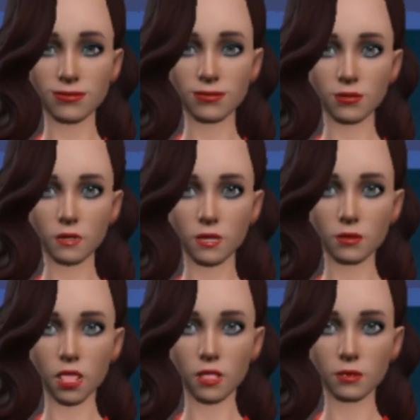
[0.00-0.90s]
Before
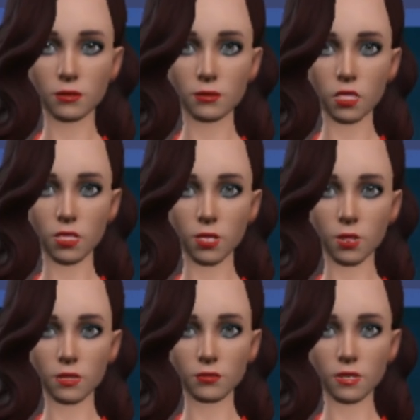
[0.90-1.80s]
that, you were
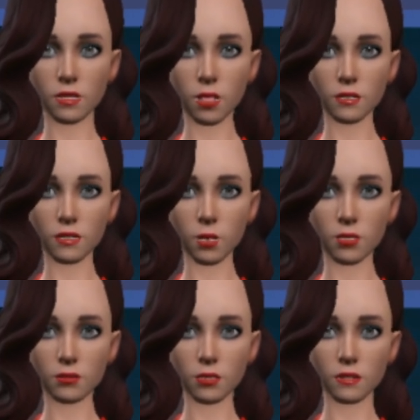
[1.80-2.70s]
sharing your
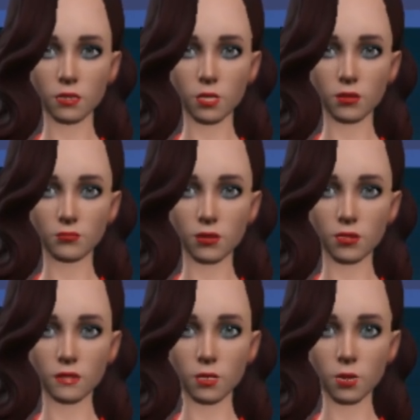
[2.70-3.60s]
frustrations with feeling
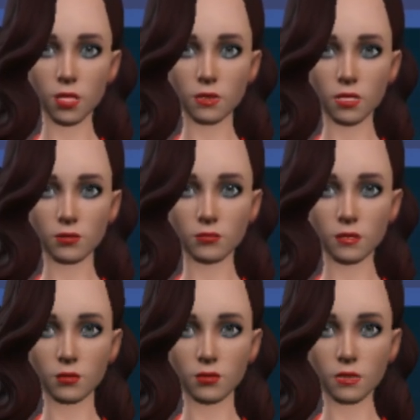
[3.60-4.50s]
underappreciated and
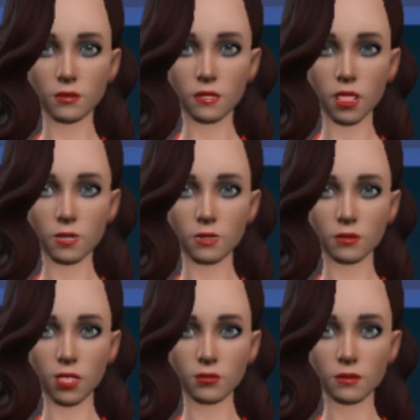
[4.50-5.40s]
wanting more interactive
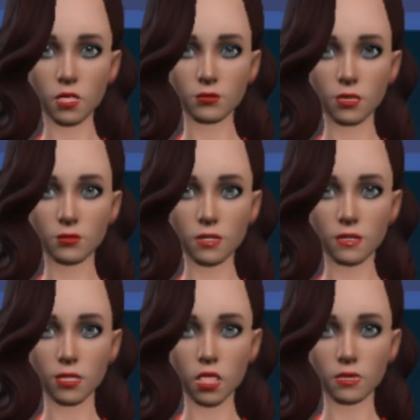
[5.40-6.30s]
games to play in the
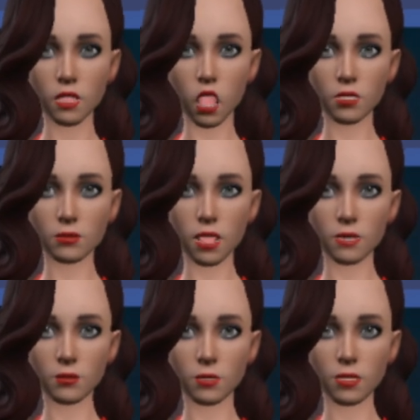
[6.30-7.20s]
virtual room. I
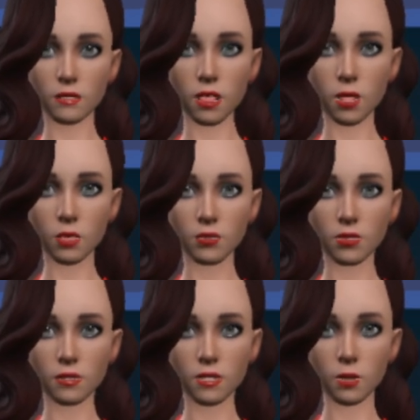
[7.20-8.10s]
think we were talking
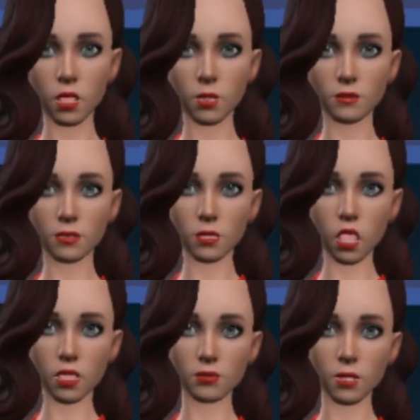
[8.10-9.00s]
about your cooking
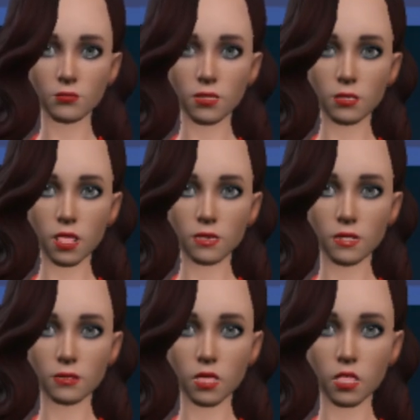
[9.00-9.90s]
videos and some ideas for
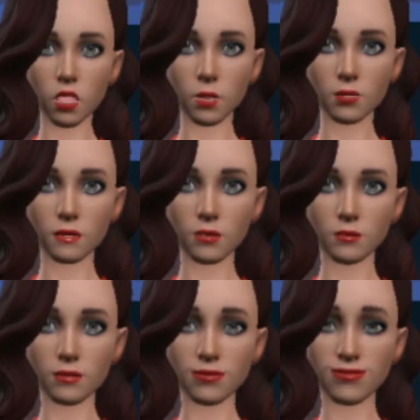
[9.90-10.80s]
YouTube content.